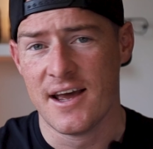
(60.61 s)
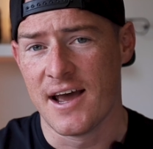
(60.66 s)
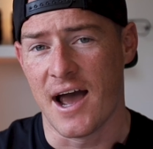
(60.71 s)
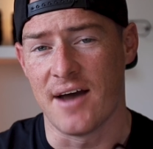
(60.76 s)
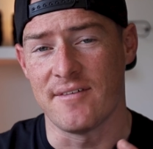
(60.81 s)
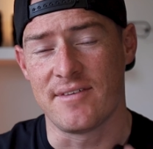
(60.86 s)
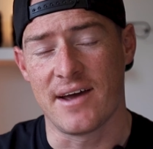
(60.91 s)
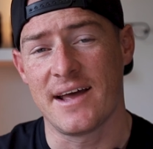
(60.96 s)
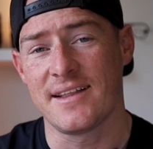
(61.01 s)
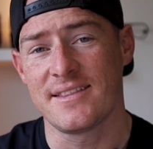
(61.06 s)

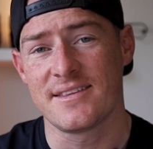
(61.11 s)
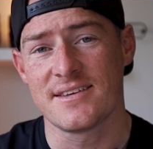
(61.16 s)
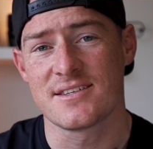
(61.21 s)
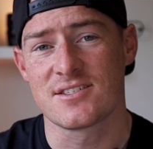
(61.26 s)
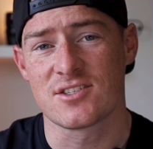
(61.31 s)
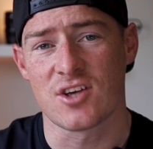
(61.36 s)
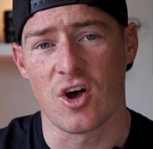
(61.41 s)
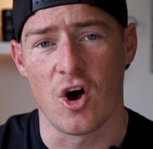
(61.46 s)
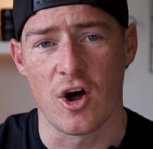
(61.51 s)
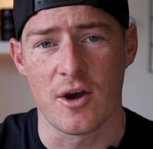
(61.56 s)
I've had
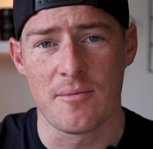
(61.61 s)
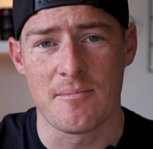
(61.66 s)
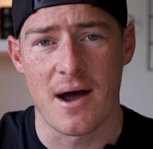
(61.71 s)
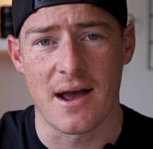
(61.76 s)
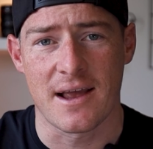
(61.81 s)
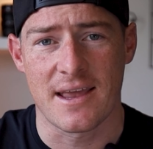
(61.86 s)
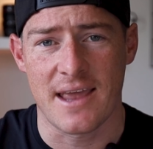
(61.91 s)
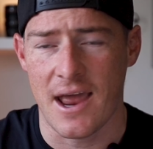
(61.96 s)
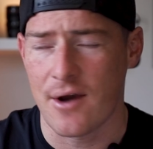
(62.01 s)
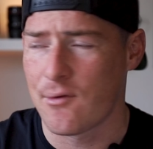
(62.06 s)
this on
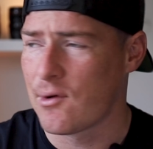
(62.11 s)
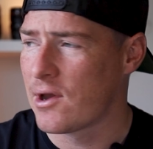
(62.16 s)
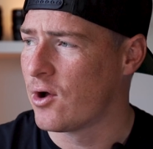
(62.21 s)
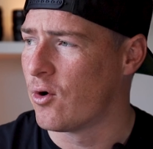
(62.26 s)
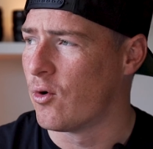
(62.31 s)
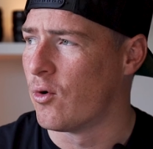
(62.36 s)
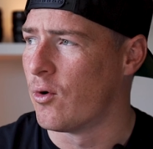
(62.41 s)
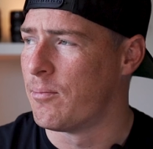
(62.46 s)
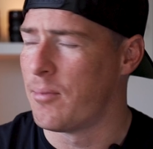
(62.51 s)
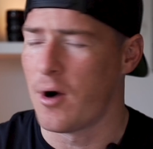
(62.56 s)
my carry
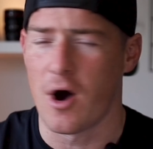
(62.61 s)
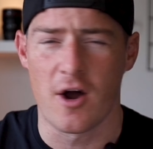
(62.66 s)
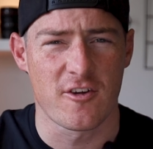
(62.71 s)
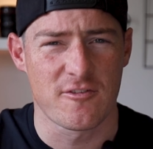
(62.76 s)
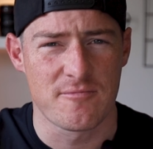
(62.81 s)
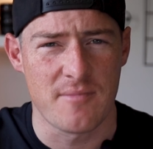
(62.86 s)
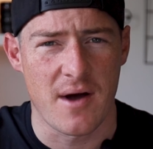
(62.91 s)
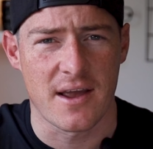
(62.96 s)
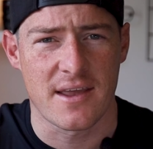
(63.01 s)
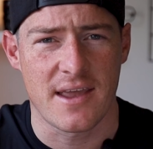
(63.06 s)
or part
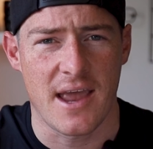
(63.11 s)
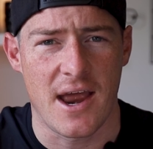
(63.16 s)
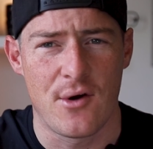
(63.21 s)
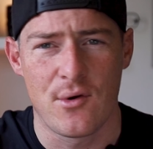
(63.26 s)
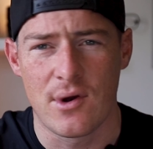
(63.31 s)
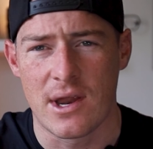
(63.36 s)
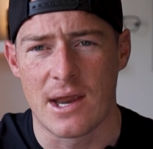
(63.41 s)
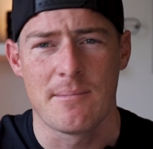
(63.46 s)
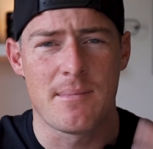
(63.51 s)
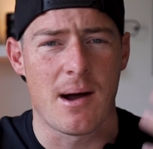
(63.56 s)
of my
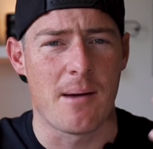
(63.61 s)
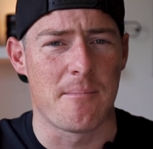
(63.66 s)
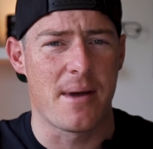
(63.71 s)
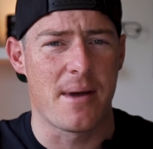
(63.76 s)
carry in my